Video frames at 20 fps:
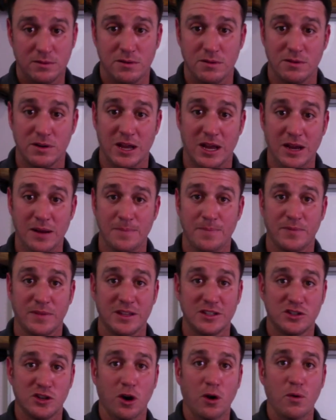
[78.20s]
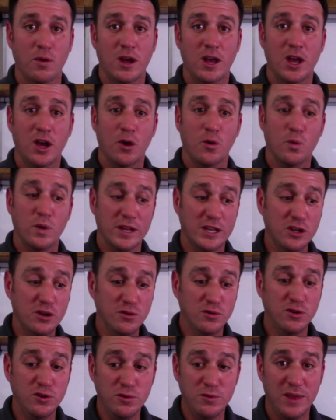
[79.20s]
okay? So when
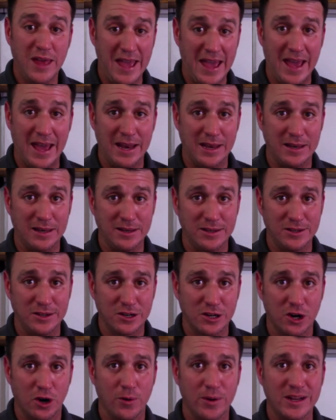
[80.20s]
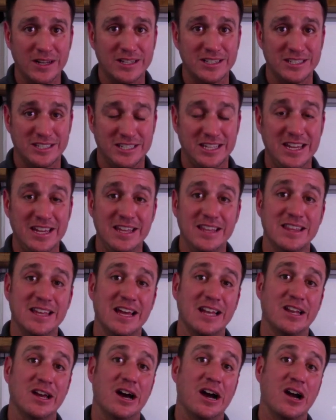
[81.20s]
you do that, you're going to see
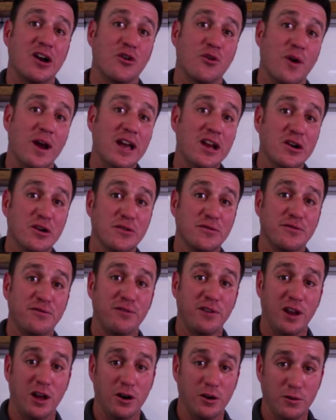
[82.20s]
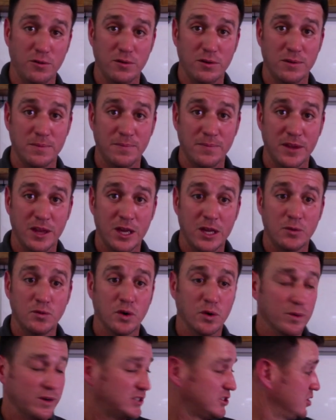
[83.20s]
that a greater flow
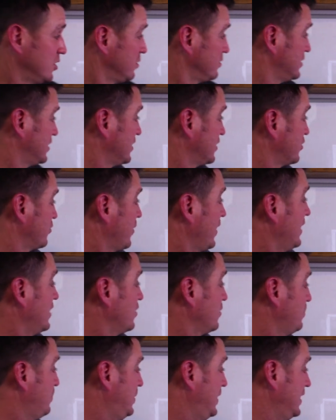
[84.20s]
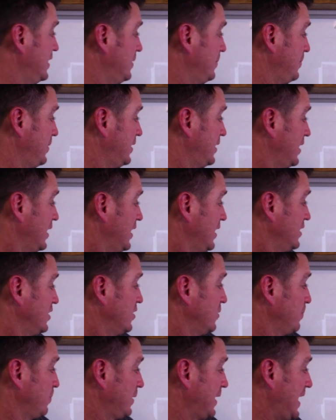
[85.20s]
will result in a greater PIP.
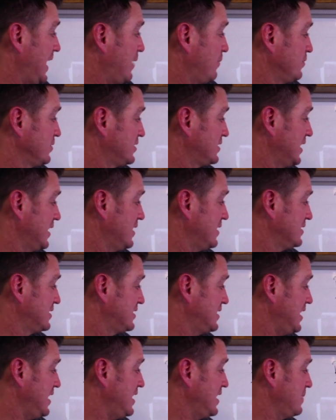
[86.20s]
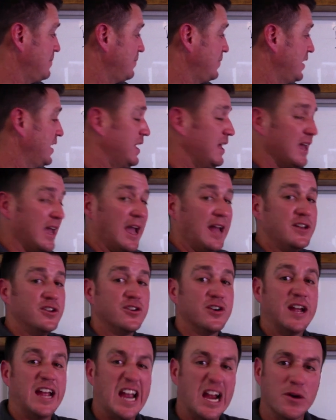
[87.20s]
Your plat will stay the same, and
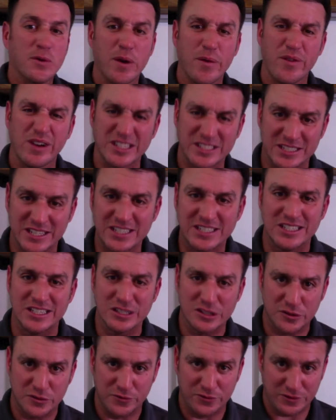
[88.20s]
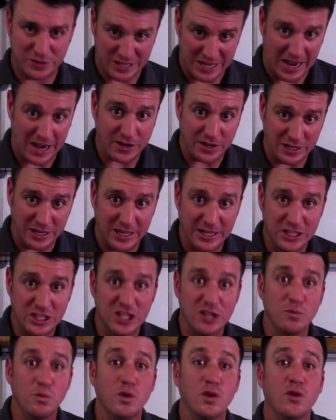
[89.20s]
your airway resistance
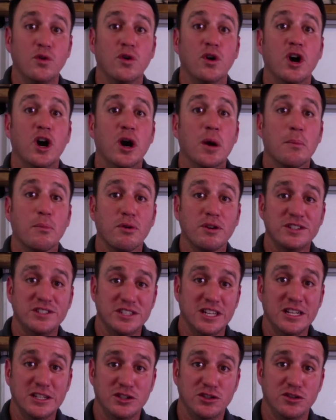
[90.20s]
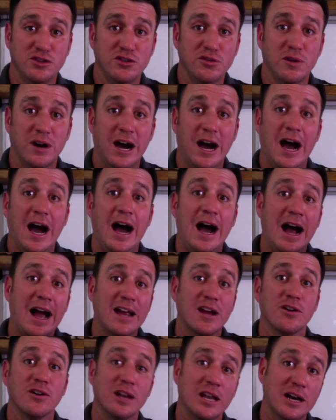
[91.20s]
calculation will present to you a
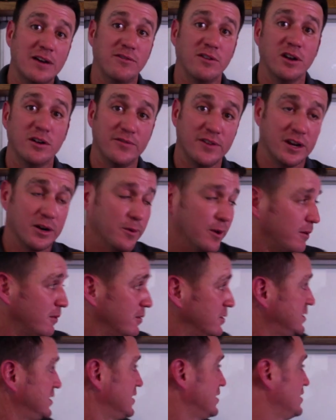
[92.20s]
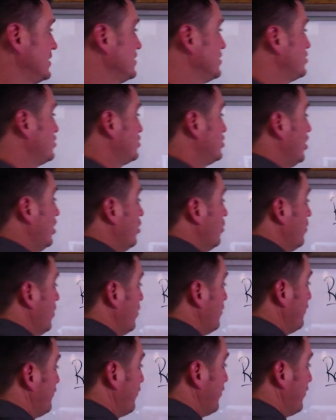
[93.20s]
higher level of airway resistance. So on